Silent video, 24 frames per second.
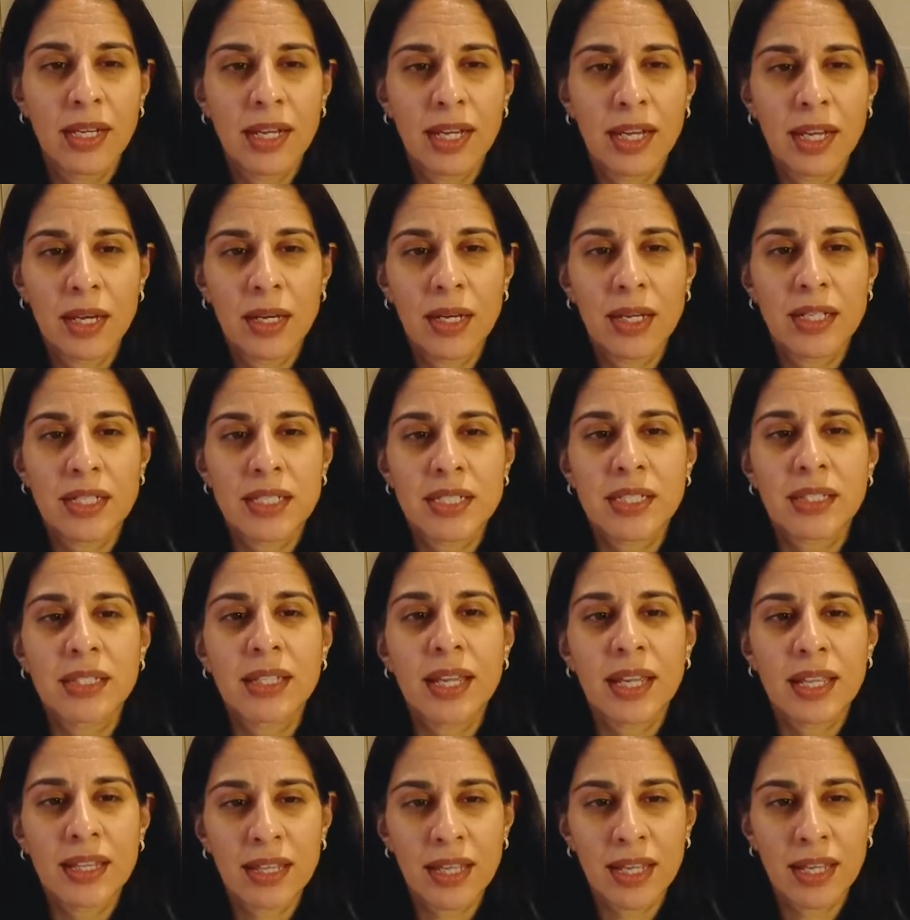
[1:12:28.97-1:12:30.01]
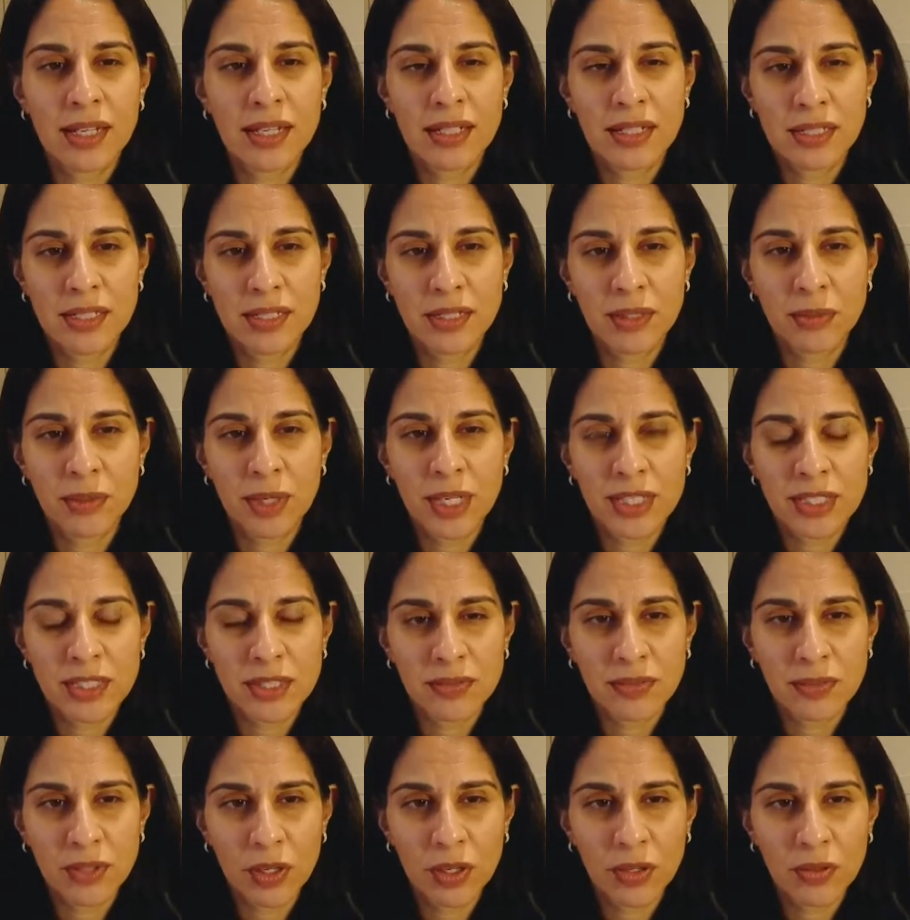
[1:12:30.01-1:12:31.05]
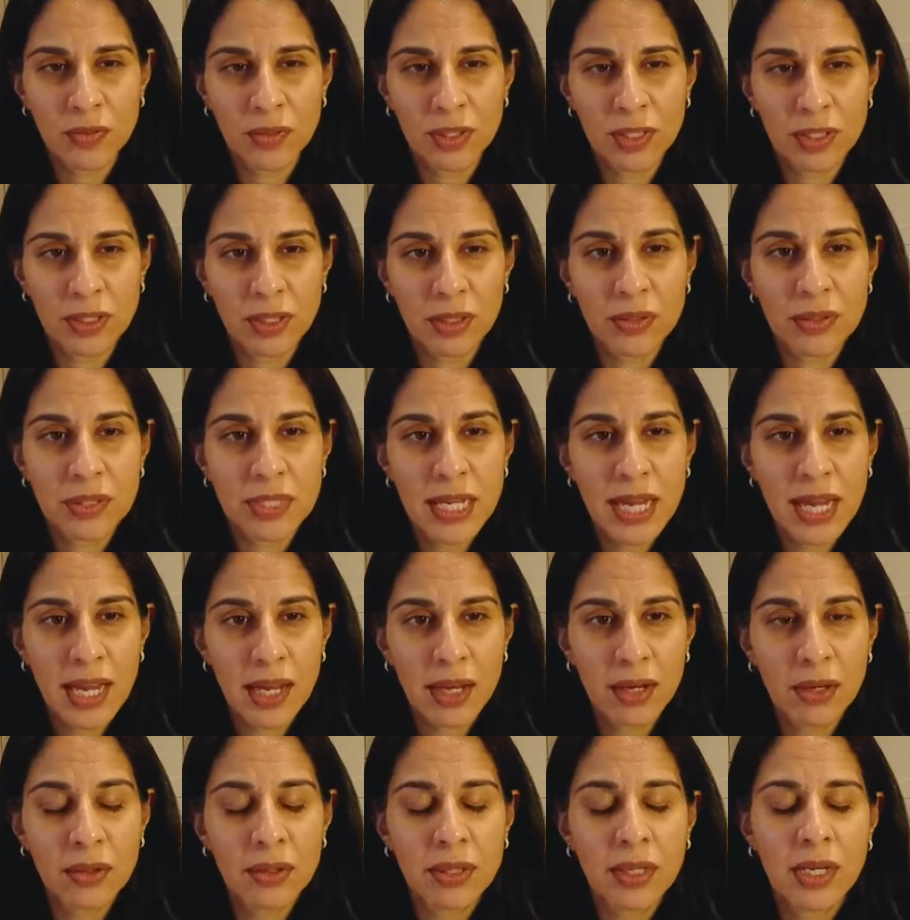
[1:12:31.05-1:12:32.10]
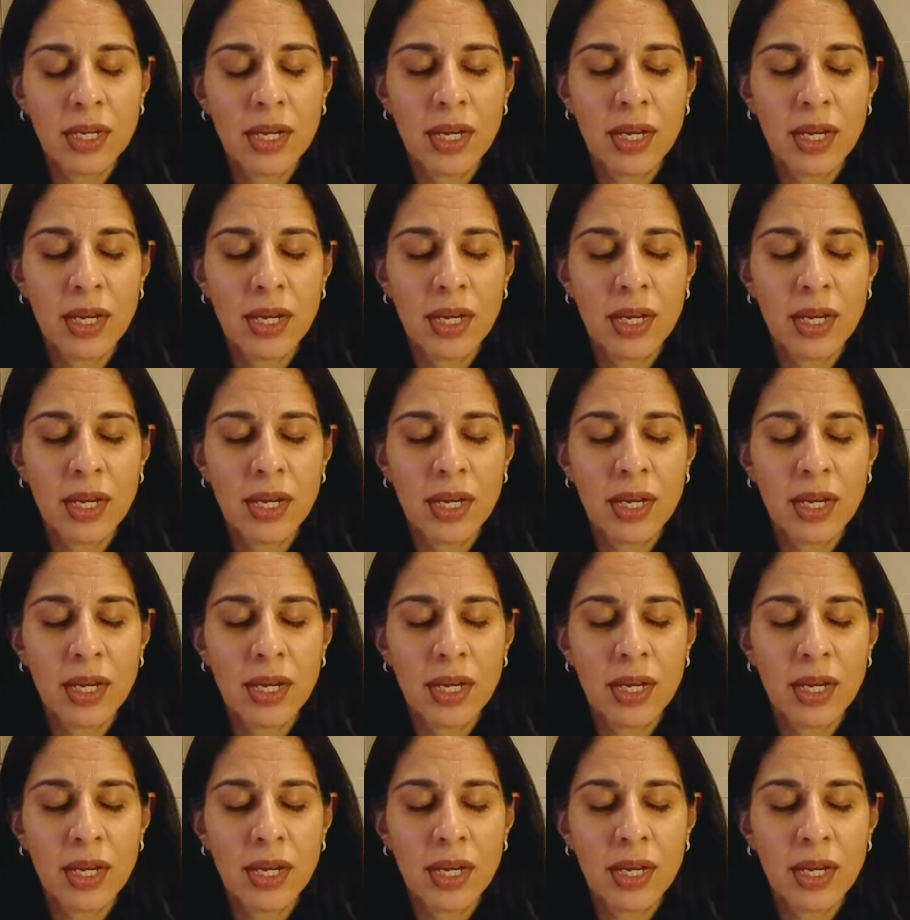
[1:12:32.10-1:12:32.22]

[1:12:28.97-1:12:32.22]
and delay that until rates of COVID go down.